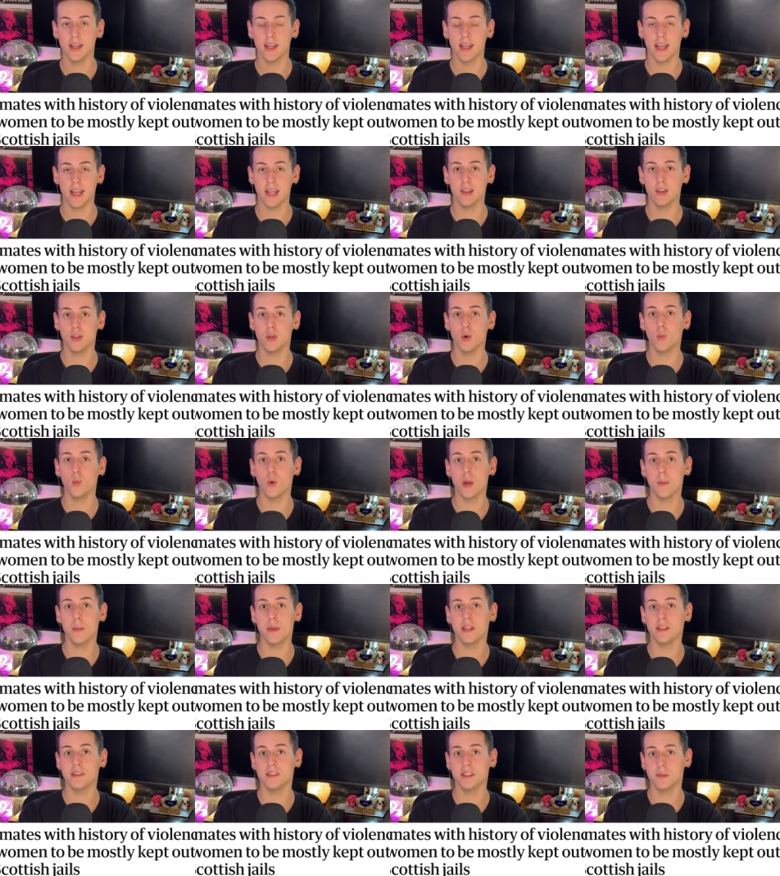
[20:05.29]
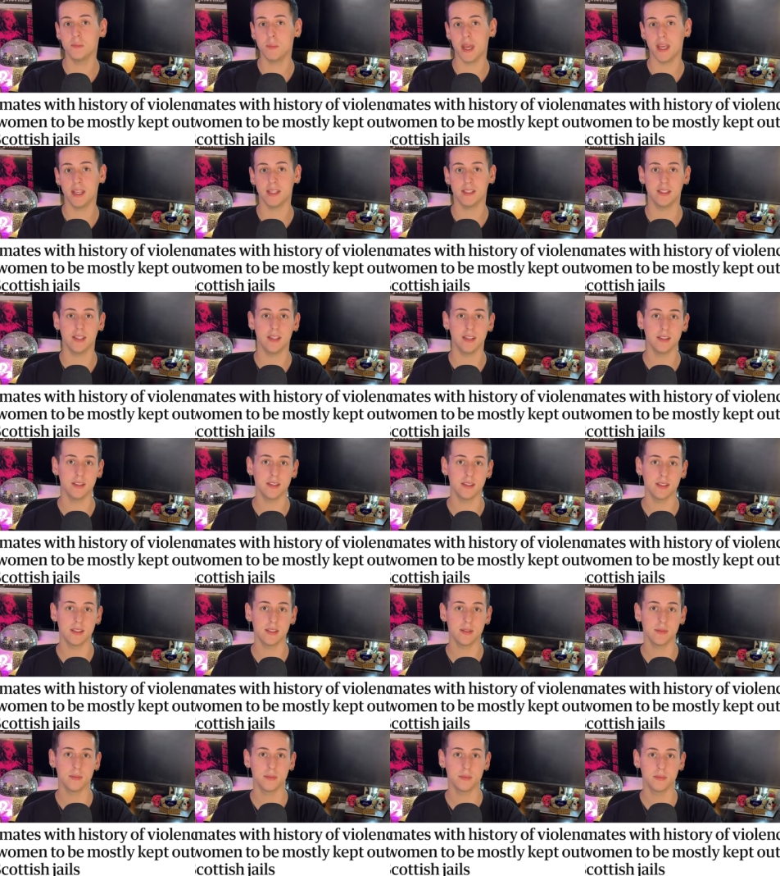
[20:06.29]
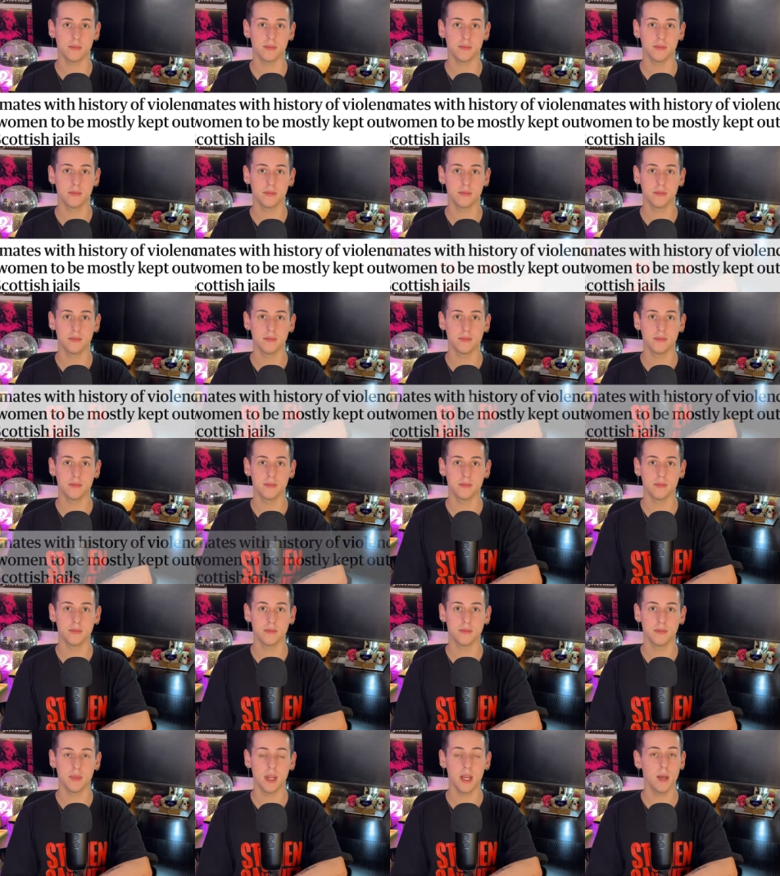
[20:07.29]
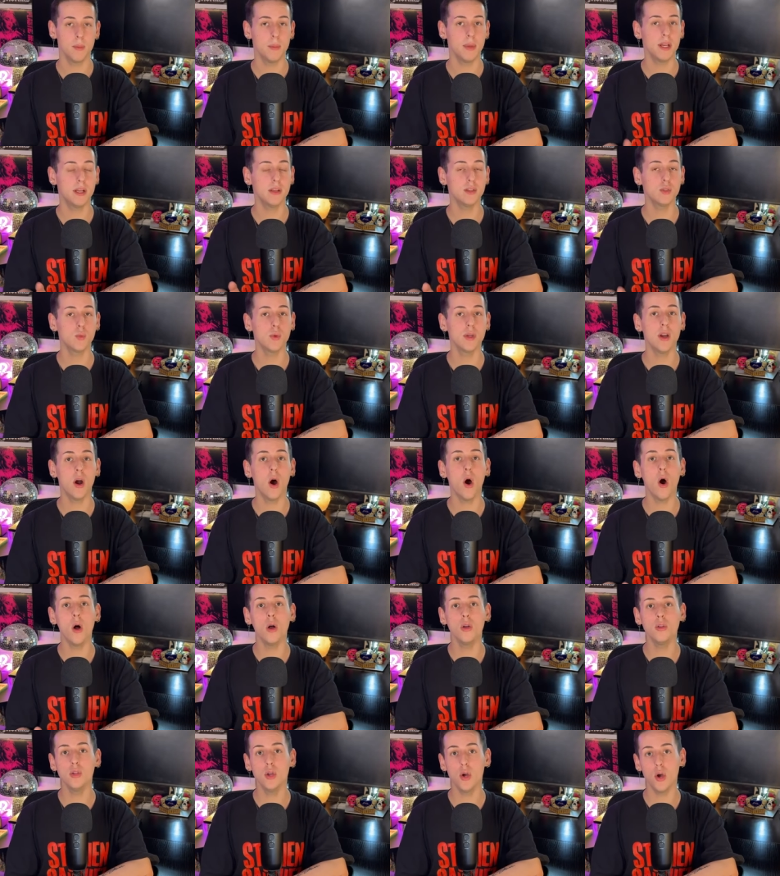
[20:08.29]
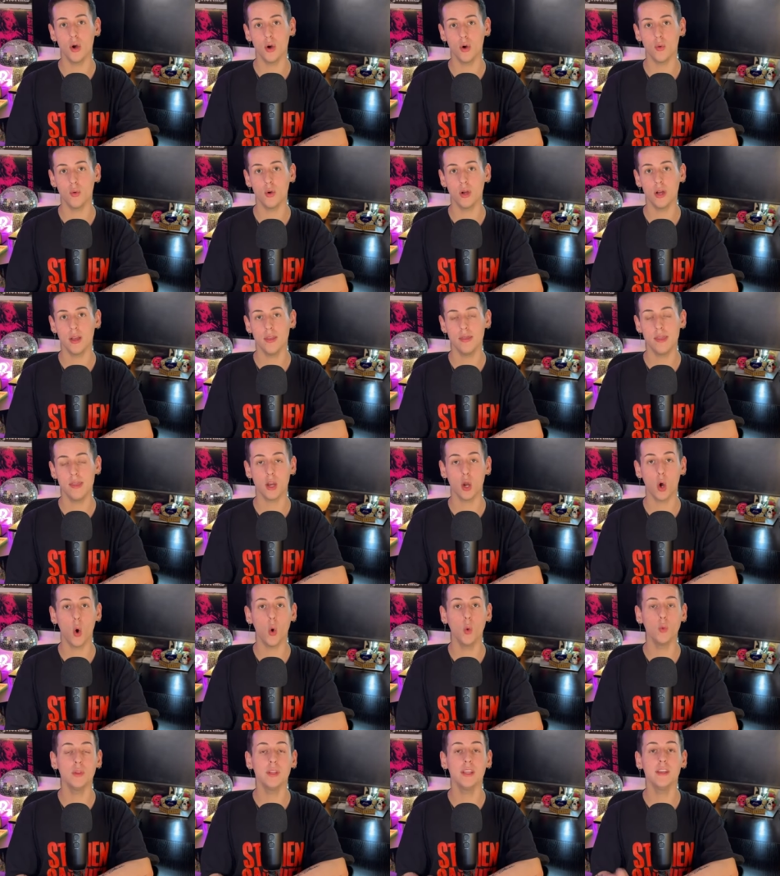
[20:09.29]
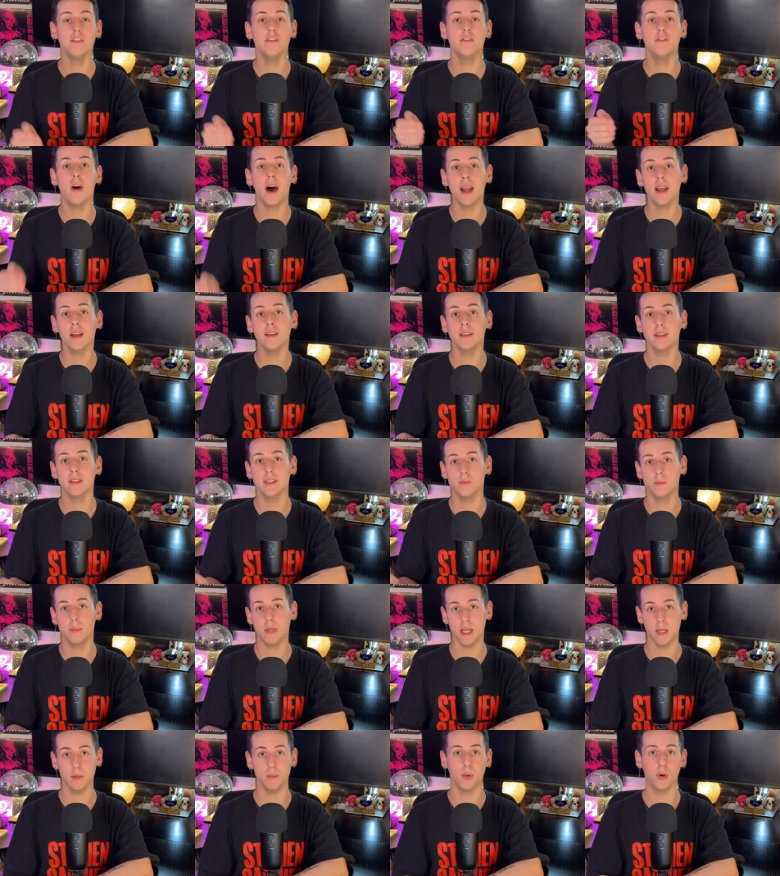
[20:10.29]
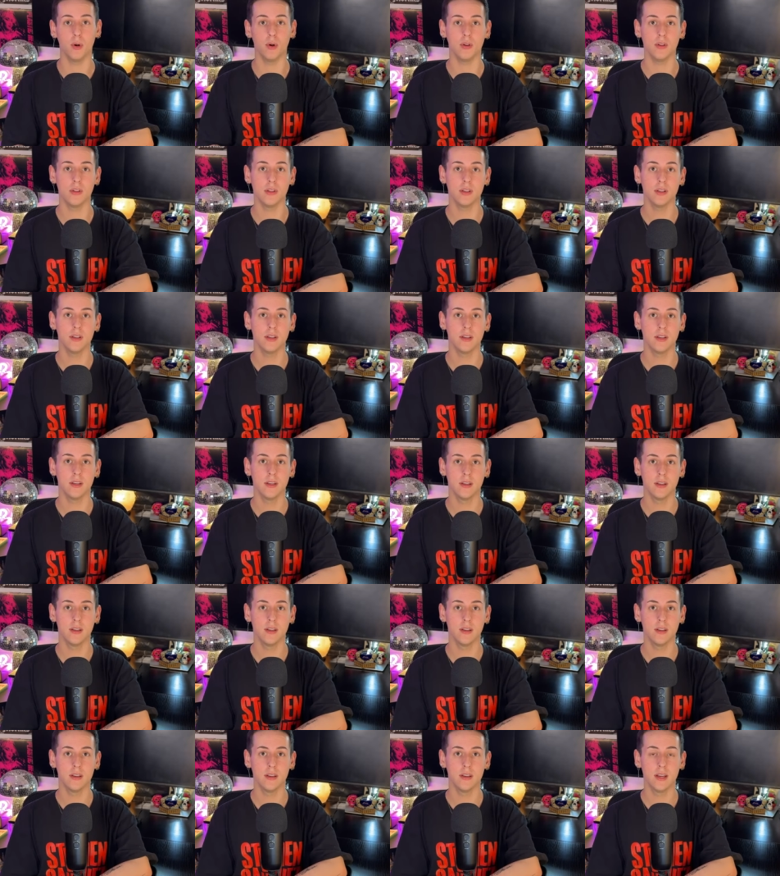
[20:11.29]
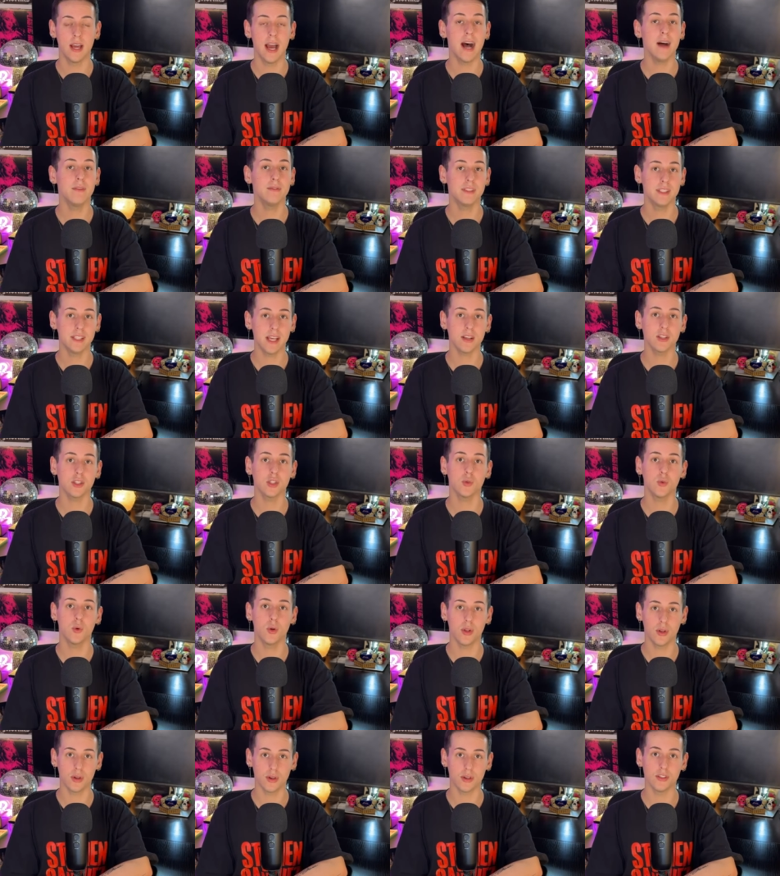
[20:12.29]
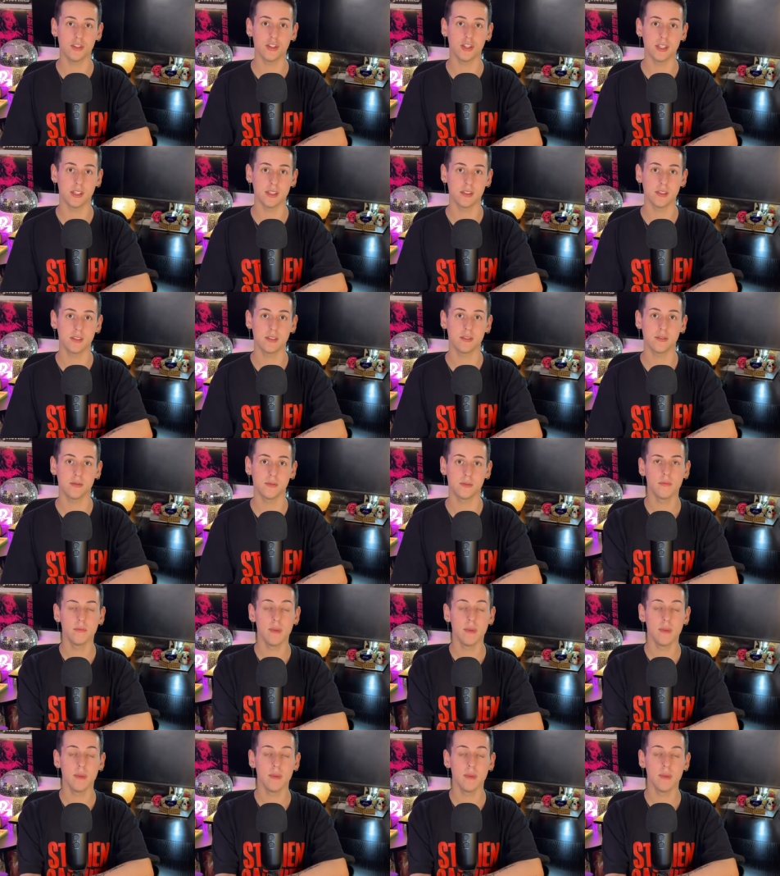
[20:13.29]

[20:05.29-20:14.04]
in the women's spaces. Because we all know that only violent people have sexual urges.